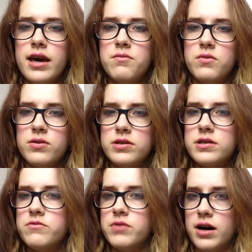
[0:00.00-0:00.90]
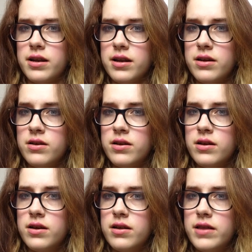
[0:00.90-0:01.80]
it wants to run.
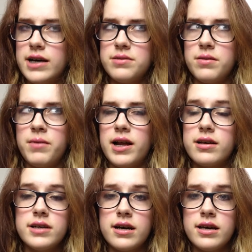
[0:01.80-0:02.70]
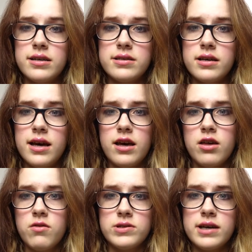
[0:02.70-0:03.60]
That's what a panic attack is.
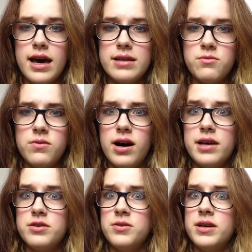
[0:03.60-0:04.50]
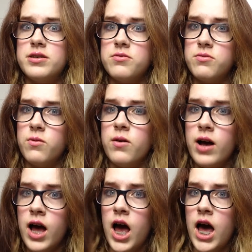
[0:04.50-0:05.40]
You're scared. Why do you need to
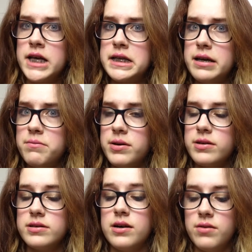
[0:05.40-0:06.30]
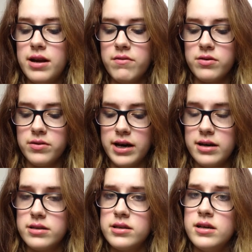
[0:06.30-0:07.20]
sleep? So I never got that.